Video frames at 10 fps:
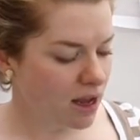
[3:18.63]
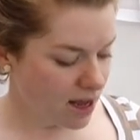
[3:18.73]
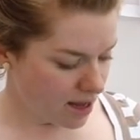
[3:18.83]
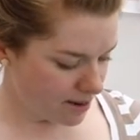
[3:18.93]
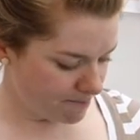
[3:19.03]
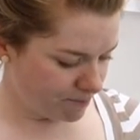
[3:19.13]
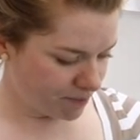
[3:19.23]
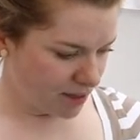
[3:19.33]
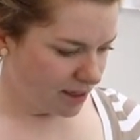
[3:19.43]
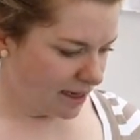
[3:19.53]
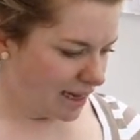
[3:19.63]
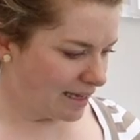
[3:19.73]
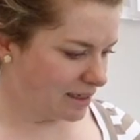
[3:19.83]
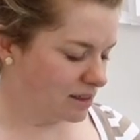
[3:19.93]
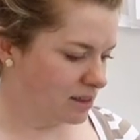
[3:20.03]

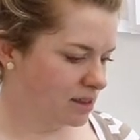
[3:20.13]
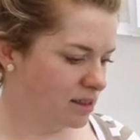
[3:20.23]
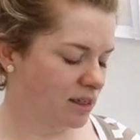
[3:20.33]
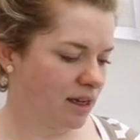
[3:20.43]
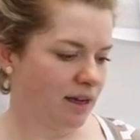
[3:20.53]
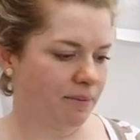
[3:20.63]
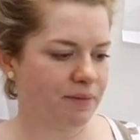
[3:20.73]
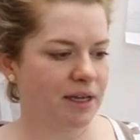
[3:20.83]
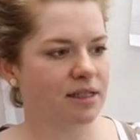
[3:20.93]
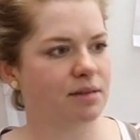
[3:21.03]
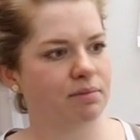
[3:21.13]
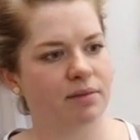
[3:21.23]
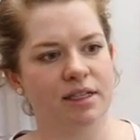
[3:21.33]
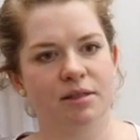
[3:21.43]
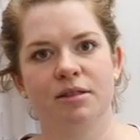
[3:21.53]
and
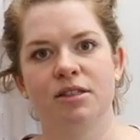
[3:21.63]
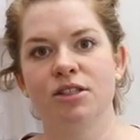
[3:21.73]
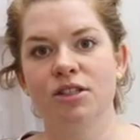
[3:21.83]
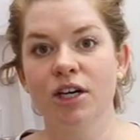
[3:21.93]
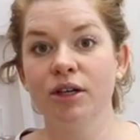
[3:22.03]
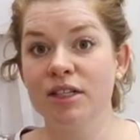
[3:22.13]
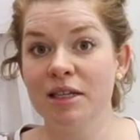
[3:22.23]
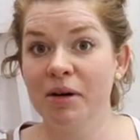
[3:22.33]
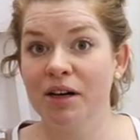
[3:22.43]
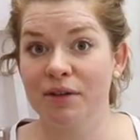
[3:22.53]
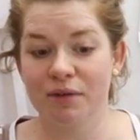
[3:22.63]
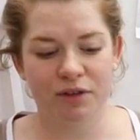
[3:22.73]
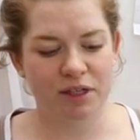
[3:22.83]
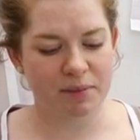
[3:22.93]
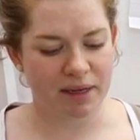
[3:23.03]
it's totally perfect for
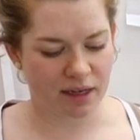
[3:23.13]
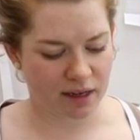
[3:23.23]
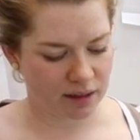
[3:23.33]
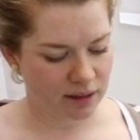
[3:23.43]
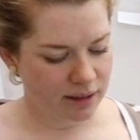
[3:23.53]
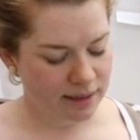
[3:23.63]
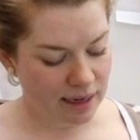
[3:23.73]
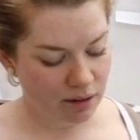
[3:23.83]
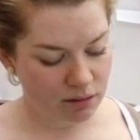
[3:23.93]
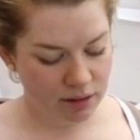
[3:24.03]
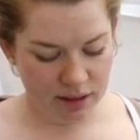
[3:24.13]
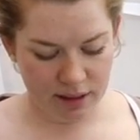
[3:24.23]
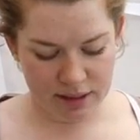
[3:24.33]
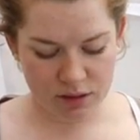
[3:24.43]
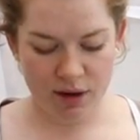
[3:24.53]
dressmaking. Now
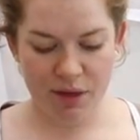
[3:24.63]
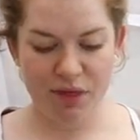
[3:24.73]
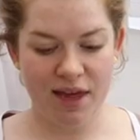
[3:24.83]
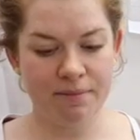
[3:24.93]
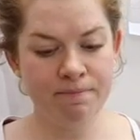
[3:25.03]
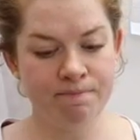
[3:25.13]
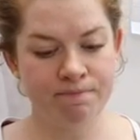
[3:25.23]
it's quite thin,